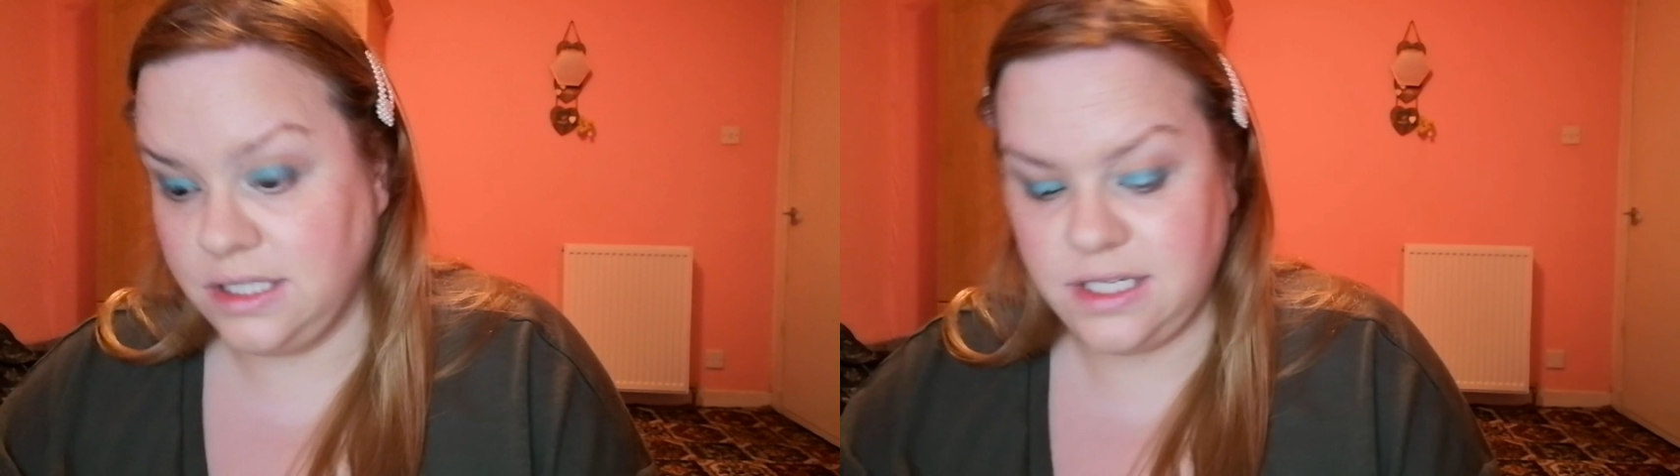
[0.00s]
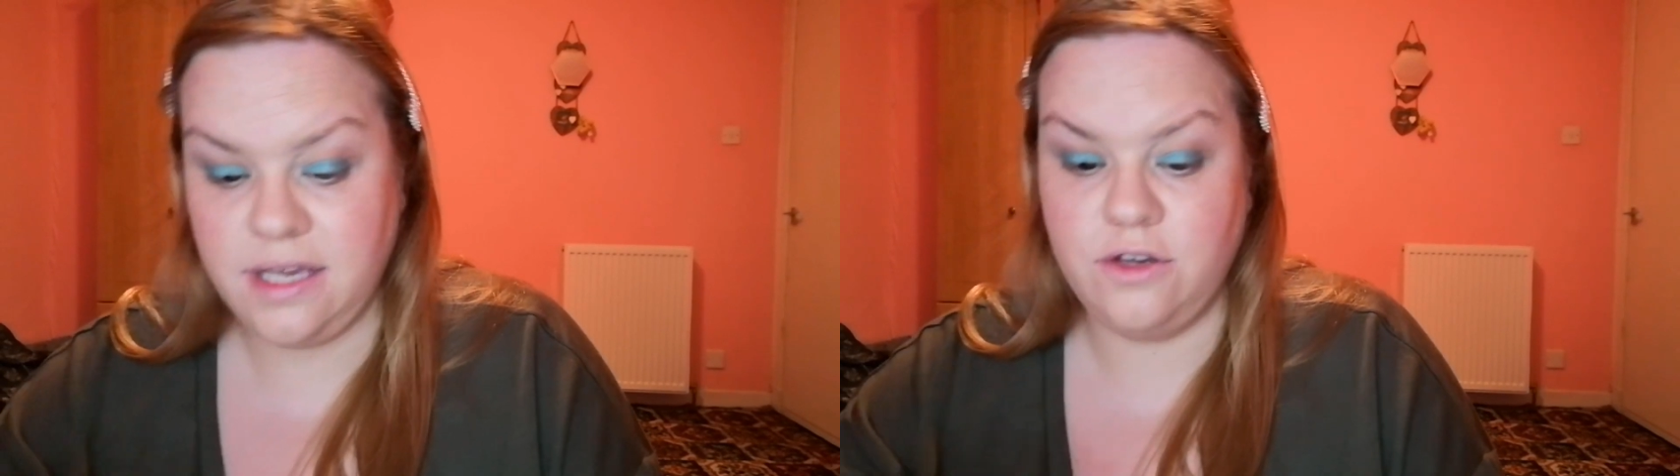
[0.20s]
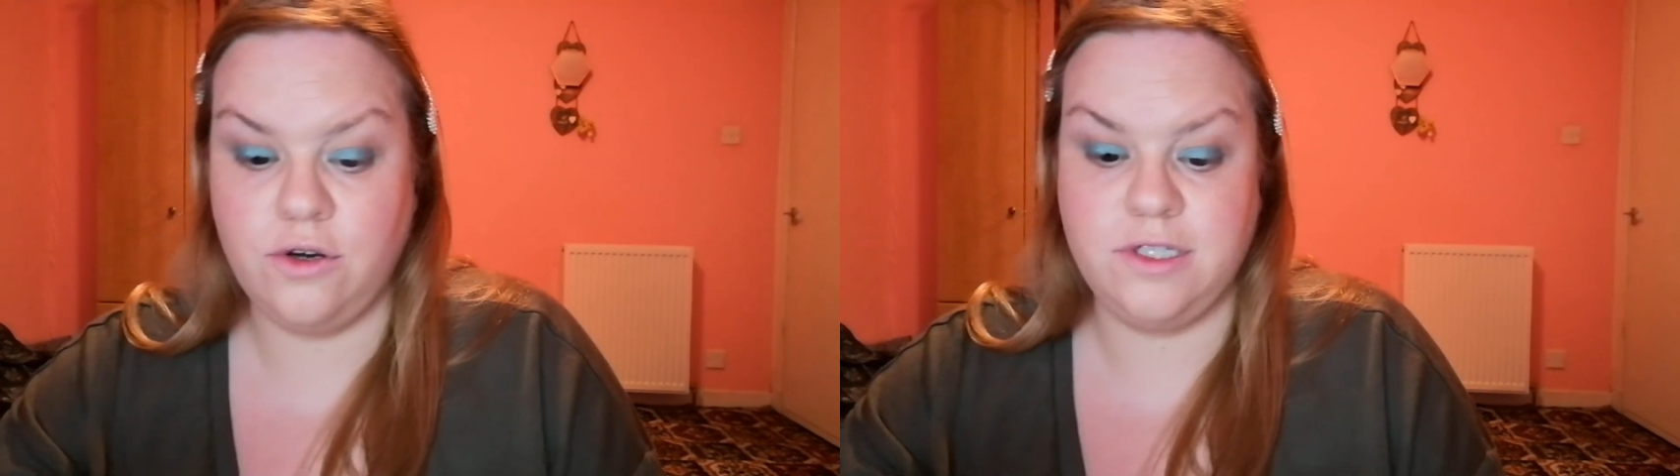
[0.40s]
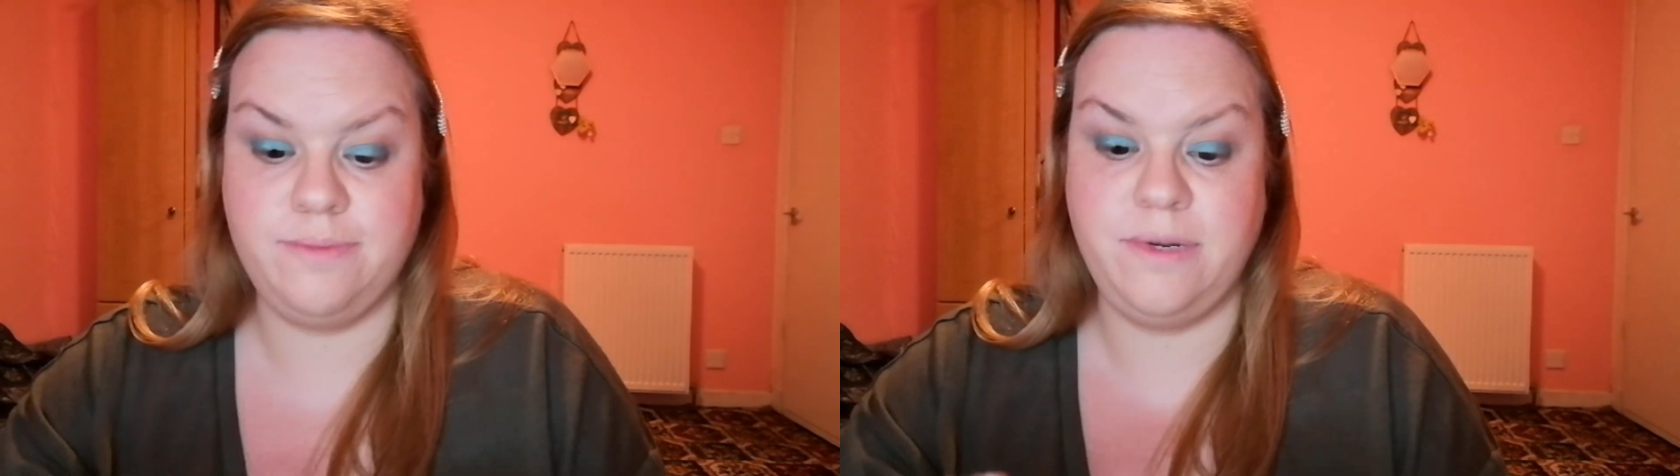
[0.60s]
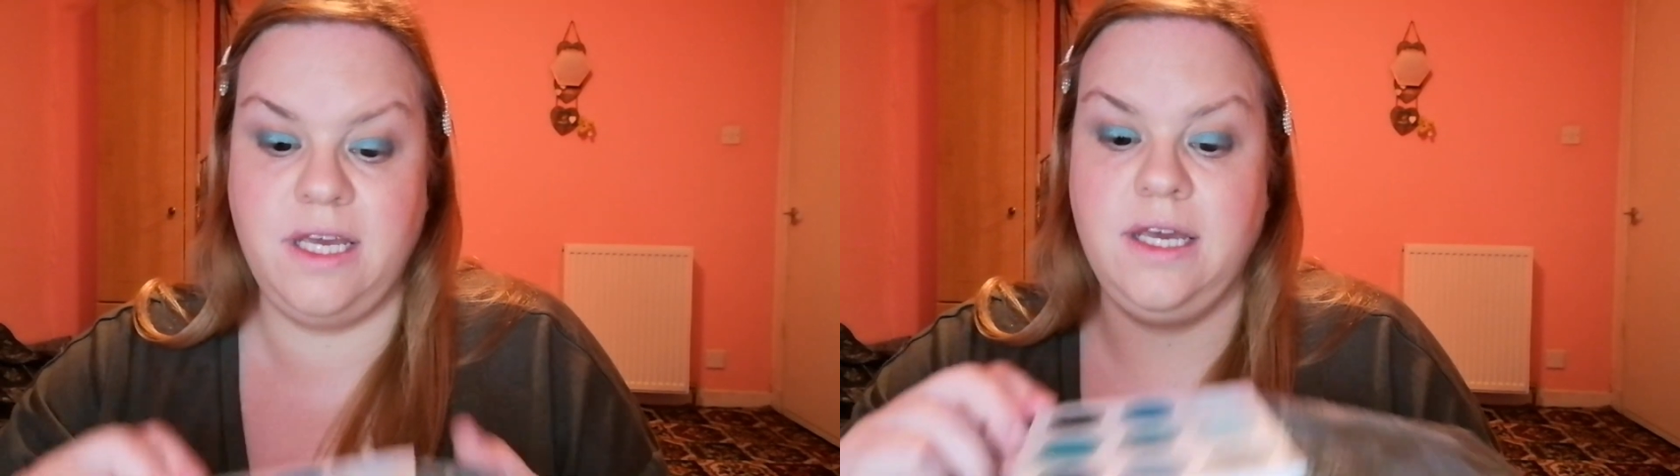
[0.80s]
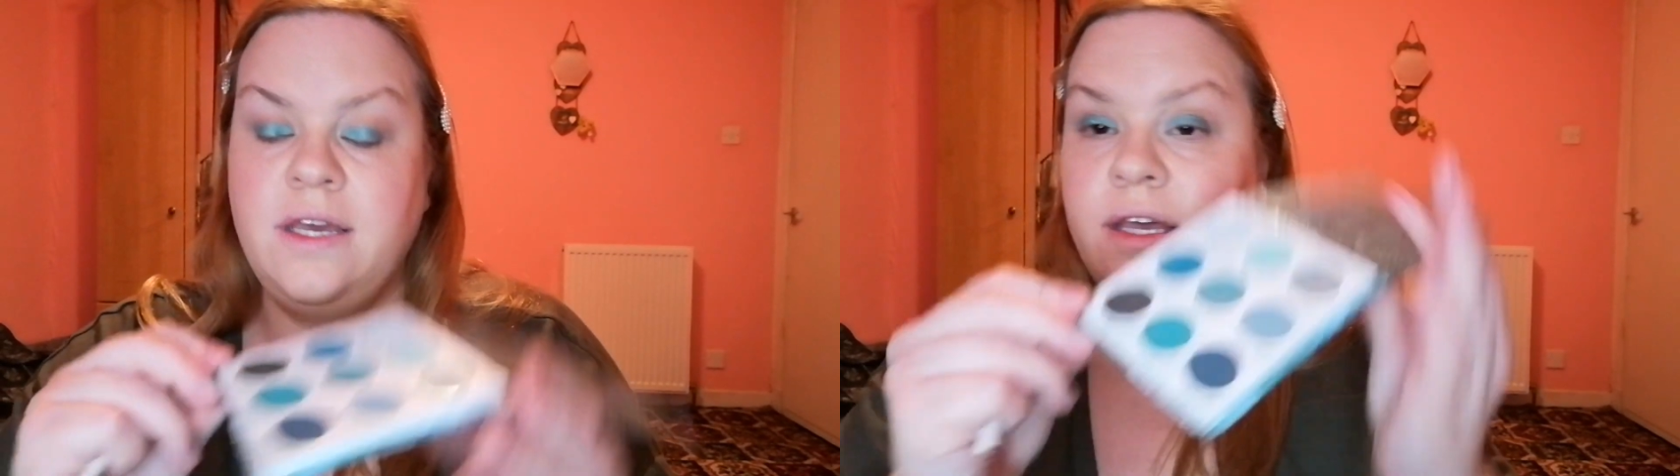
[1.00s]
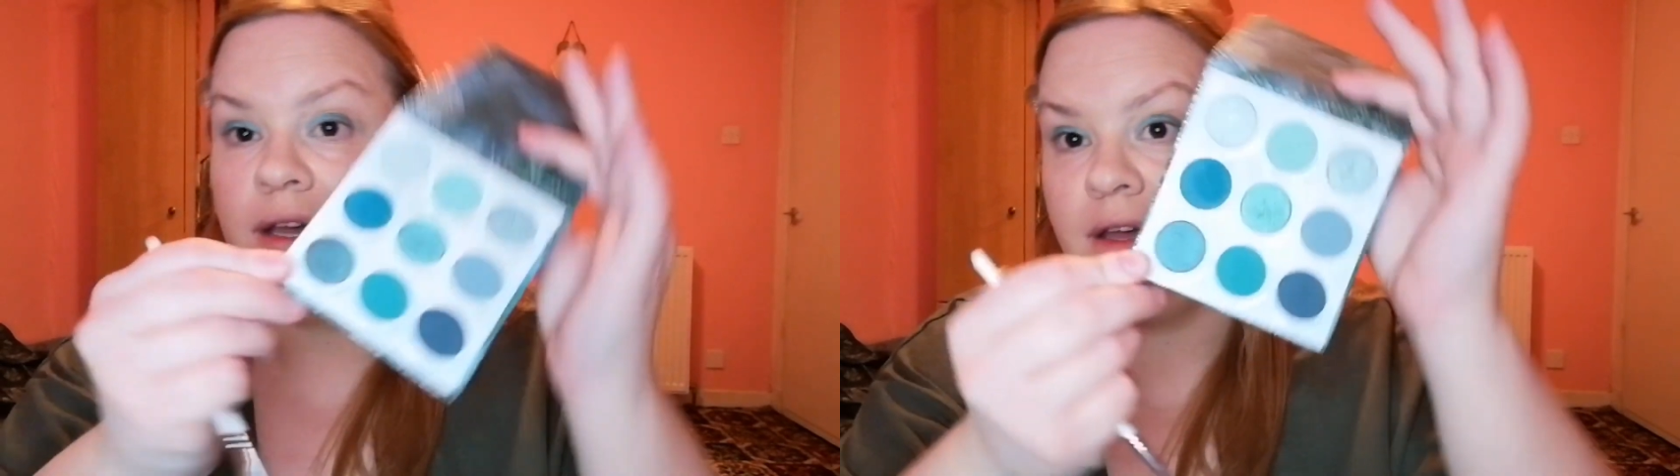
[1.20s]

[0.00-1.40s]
take your spray,